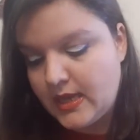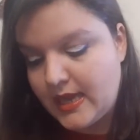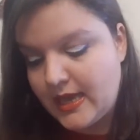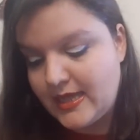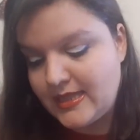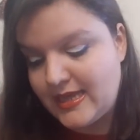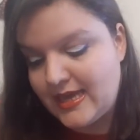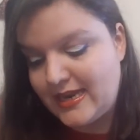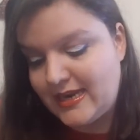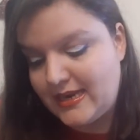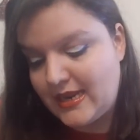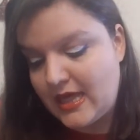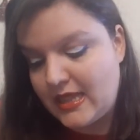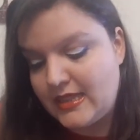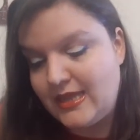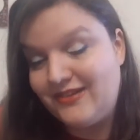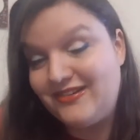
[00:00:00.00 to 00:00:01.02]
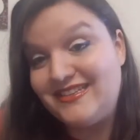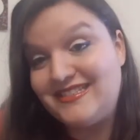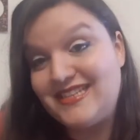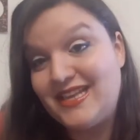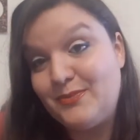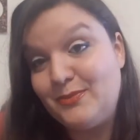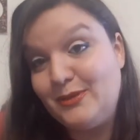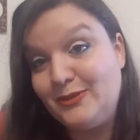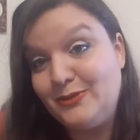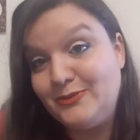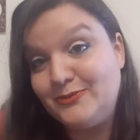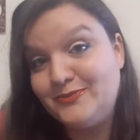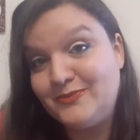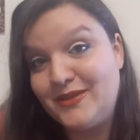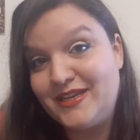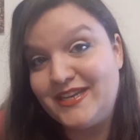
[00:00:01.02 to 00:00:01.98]
And then there is a blue,
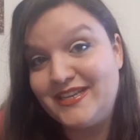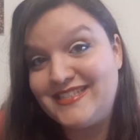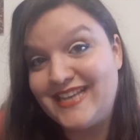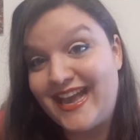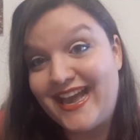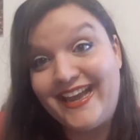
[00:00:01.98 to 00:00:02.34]
because